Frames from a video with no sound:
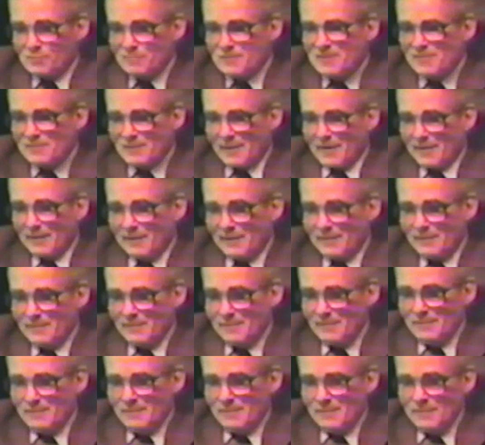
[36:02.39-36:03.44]
been
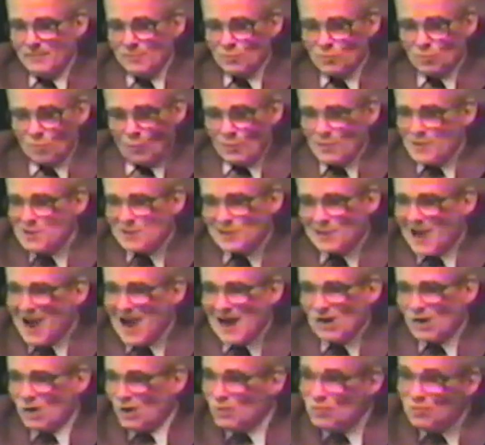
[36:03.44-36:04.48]
there. So he
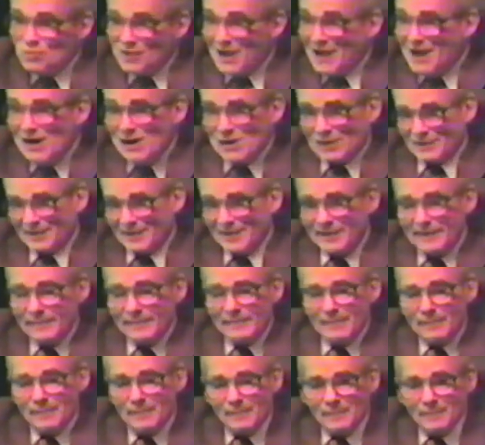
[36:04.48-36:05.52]
can't lose
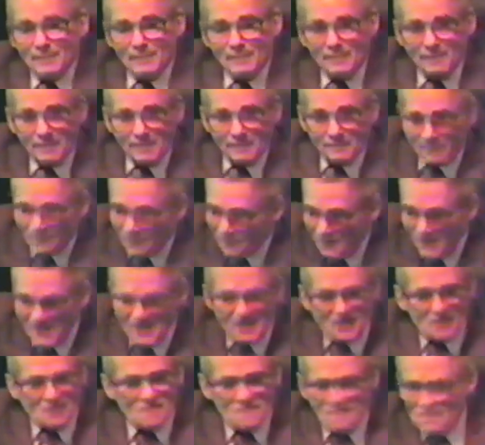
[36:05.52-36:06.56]
energy. The
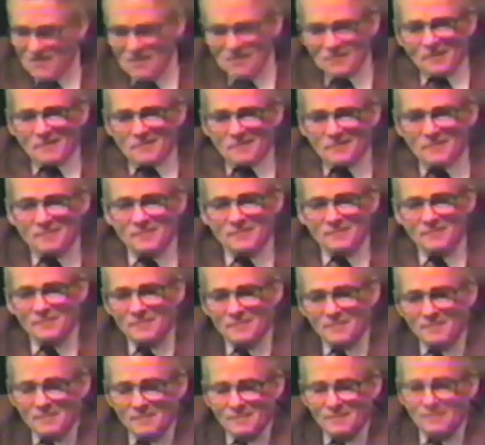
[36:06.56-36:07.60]
thing is physics.
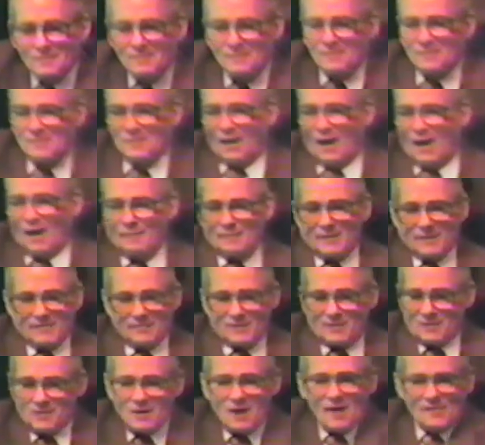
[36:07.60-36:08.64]
I
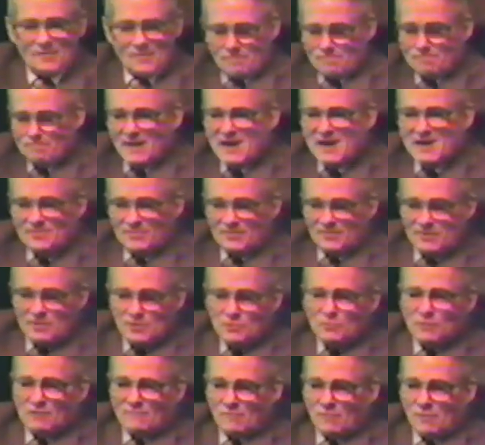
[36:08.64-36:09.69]
mean, the God that made the
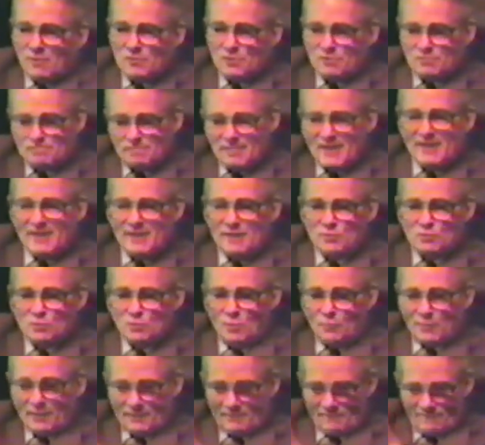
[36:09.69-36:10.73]
universe made it
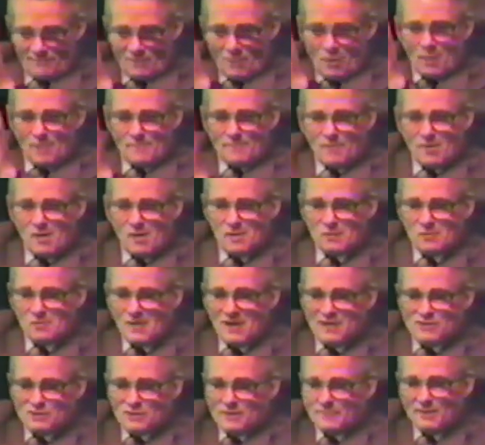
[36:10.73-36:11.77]
so it'd fall apart
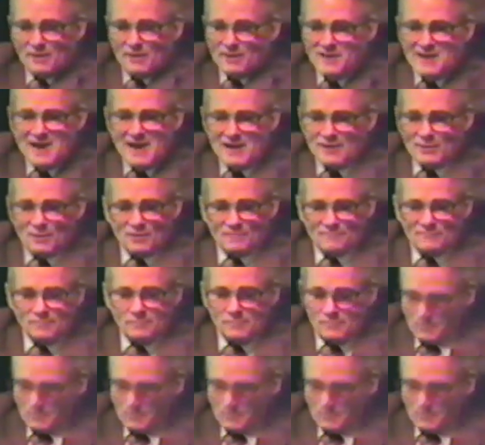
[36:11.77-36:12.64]
gradually, but he ain't going to